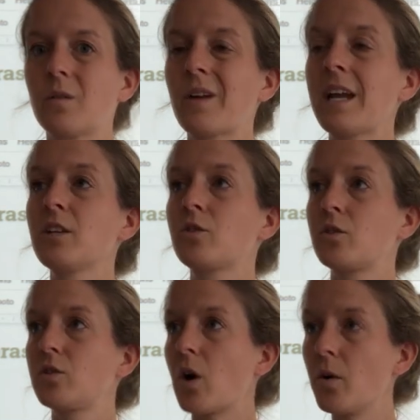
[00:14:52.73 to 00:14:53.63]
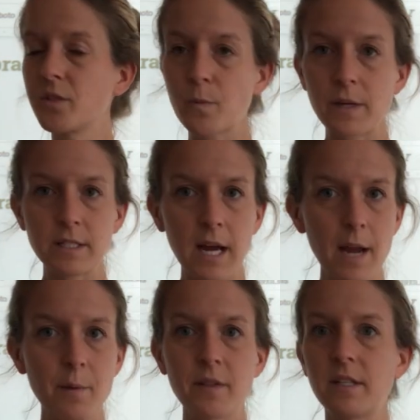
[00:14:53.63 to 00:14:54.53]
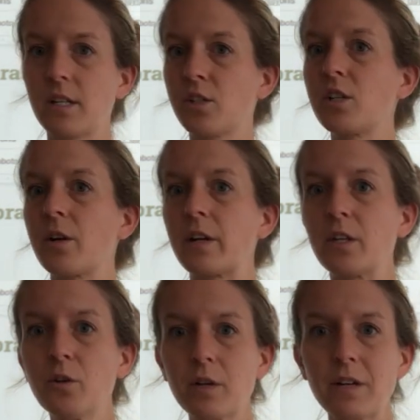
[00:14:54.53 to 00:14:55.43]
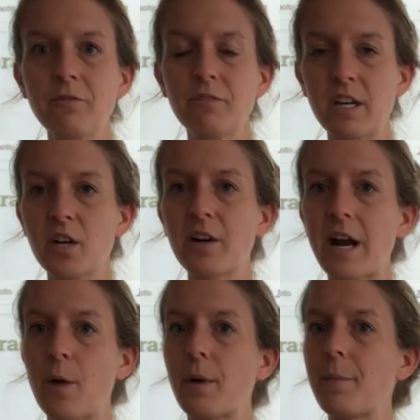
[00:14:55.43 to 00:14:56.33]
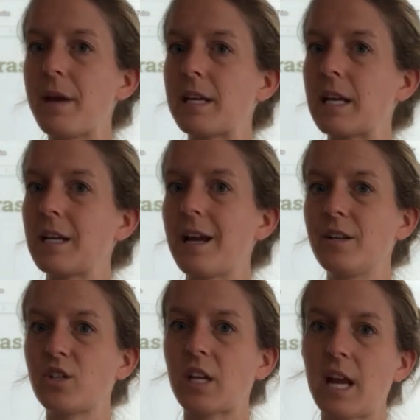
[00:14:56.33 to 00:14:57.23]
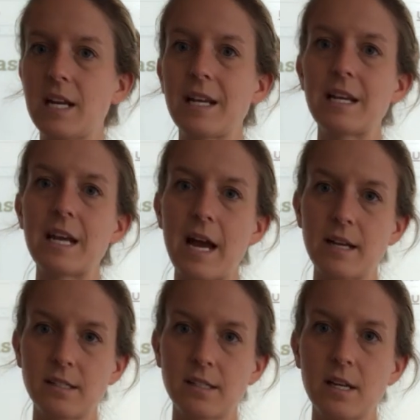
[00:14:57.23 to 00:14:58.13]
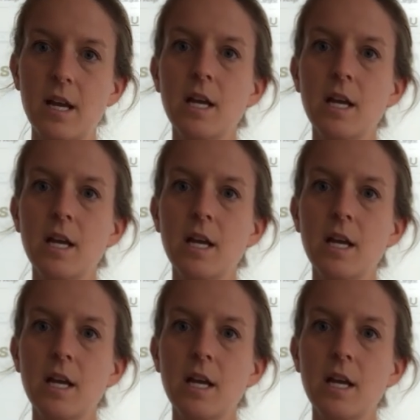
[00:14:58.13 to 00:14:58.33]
Okay, don't spend time on the dictionary. You can figure it out by making an educated guess.